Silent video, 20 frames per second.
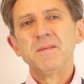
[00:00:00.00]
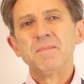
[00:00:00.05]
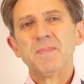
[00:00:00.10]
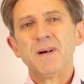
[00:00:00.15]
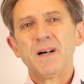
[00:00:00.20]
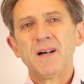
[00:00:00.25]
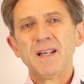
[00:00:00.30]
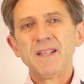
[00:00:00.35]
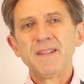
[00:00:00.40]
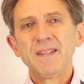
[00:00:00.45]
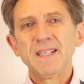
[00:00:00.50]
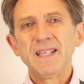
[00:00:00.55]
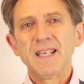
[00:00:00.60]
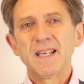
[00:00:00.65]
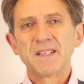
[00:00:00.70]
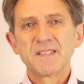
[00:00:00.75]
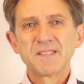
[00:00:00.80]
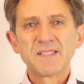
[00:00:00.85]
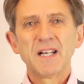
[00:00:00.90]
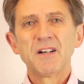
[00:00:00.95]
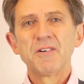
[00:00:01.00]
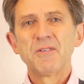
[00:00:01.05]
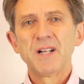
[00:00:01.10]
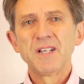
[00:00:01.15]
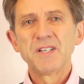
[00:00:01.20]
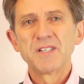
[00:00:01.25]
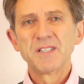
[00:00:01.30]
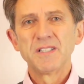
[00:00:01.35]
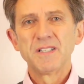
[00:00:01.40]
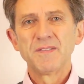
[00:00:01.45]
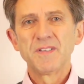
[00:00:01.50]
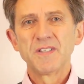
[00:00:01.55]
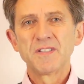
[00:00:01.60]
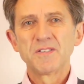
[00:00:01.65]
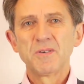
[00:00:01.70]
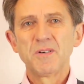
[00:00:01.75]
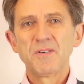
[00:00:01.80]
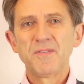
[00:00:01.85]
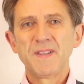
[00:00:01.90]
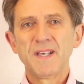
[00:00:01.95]
by the acceleration of the
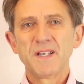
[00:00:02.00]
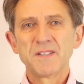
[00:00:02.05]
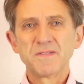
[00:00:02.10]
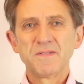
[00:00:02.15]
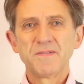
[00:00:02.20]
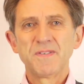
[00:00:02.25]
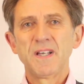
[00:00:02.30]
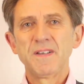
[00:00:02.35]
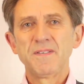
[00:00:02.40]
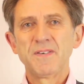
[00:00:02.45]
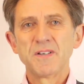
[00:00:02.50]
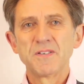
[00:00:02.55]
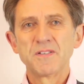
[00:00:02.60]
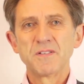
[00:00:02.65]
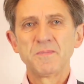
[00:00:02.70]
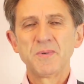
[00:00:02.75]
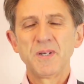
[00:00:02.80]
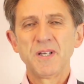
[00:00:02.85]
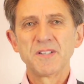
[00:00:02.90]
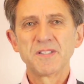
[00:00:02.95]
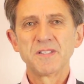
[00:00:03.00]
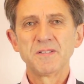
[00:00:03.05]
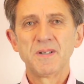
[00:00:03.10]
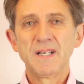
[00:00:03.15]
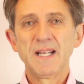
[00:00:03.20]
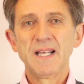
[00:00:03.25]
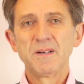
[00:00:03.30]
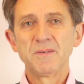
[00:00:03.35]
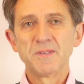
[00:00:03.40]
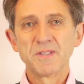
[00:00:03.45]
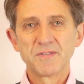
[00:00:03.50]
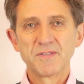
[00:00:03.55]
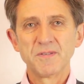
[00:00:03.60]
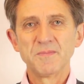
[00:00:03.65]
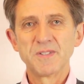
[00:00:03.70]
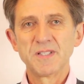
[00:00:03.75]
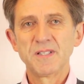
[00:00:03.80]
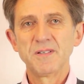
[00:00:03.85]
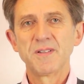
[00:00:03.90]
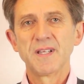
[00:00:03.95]
12,500 personal allowance
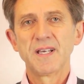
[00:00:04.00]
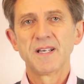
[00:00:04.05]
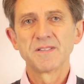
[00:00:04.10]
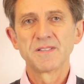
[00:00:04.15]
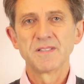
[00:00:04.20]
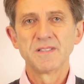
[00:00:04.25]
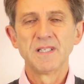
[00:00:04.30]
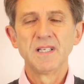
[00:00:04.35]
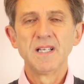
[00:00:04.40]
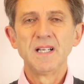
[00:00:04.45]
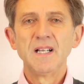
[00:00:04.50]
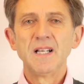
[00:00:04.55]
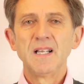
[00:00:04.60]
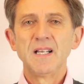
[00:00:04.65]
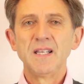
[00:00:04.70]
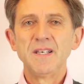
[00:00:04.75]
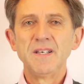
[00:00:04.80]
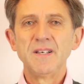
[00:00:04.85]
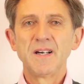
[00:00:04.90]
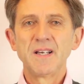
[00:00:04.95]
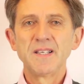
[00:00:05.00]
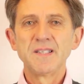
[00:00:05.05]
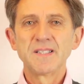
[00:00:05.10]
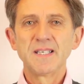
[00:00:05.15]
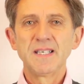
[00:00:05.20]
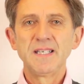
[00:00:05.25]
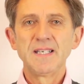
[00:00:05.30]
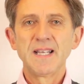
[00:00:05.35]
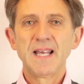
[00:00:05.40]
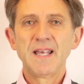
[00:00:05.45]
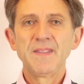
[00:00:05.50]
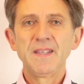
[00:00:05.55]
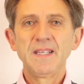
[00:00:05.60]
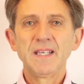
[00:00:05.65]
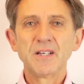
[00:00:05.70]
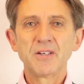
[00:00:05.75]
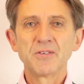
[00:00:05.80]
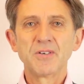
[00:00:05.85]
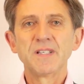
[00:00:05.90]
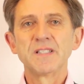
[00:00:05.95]
from 2019 and the
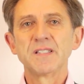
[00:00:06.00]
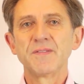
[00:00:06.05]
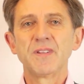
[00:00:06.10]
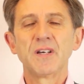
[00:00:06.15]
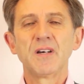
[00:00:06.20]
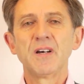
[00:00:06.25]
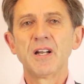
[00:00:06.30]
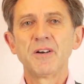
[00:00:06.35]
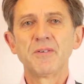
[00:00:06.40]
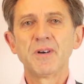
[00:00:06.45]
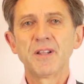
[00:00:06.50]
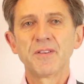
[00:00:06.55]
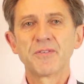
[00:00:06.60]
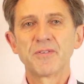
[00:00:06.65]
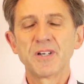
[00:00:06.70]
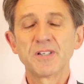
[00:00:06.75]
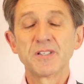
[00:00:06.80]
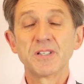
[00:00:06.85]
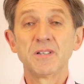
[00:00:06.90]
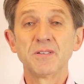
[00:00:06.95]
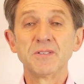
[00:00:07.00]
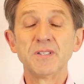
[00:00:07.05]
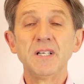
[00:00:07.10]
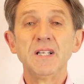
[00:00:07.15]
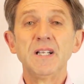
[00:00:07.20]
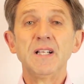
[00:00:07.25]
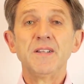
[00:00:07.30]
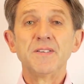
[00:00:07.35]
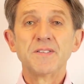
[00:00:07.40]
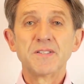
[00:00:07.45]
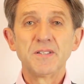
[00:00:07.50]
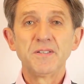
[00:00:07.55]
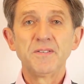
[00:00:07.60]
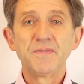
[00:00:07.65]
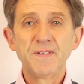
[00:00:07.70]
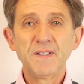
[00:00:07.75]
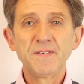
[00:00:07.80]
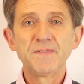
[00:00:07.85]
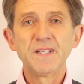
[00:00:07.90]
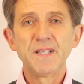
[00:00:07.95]
increase of the high rate threshold to
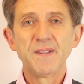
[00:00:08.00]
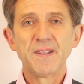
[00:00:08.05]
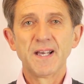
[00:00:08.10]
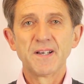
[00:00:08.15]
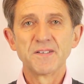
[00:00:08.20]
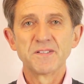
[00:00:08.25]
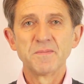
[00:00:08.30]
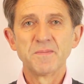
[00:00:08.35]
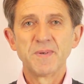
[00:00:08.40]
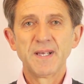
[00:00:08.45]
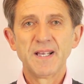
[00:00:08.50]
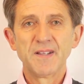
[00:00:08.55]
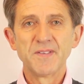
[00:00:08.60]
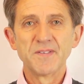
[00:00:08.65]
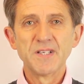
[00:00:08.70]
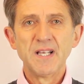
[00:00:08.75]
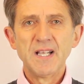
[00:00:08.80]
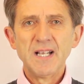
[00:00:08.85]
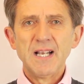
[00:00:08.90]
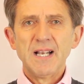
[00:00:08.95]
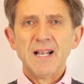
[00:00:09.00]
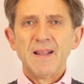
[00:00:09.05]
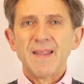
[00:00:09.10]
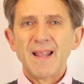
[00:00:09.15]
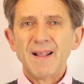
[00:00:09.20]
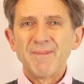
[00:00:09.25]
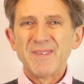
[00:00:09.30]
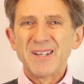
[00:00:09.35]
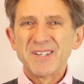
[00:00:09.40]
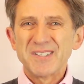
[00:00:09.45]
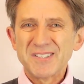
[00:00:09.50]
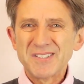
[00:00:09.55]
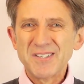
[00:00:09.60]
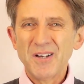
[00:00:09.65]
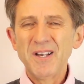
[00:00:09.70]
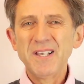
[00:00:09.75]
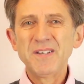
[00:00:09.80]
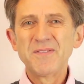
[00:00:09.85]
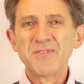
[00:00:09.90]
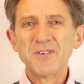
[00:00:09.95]
£50,000.
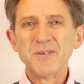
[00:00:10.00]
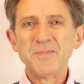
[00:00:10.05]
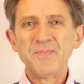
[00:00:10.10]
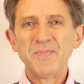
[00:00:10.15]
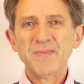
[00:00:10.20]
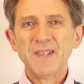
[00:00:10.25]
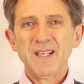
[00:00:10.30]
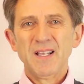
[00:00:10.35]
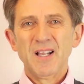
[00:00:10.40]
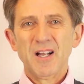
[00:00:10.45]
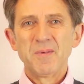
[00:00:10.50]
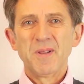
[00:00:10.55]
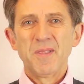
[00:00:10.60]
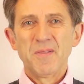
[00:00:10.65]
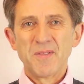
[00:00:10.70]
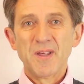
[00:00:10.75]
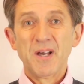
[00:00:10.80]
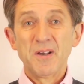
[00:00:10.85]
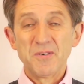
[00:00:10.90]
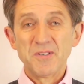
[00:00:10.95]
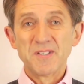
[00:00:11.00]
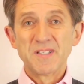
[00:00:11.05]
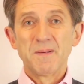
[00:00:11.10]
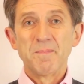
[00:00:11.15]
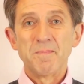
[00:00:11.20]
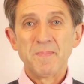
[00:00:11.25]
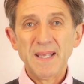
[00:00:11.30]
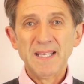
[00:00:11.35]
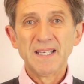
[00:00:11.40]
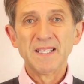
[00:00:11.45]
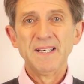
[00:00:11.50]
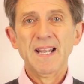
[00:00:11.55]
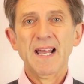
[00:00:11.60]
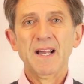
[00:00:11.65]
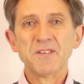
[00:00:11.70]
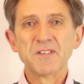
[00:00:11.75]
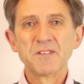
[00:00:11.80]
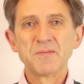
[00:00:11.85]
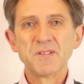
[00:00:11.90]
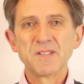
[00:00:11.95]
Aside from, those big
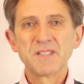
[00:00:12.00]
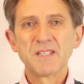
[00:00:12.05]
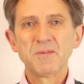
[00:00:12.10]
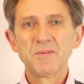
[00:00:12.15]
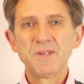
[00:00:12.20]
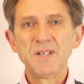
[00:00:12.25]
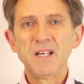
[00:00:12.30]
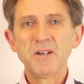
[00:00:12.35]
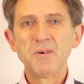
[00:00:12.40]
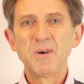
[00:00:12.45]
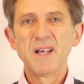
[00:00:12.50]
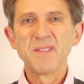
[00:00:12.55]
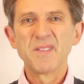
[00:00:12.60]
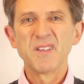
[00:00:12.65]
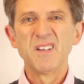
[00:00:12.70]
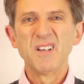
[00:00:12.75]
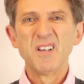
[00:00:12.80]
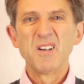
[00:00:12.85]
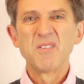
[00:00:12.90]
announcements, there were no other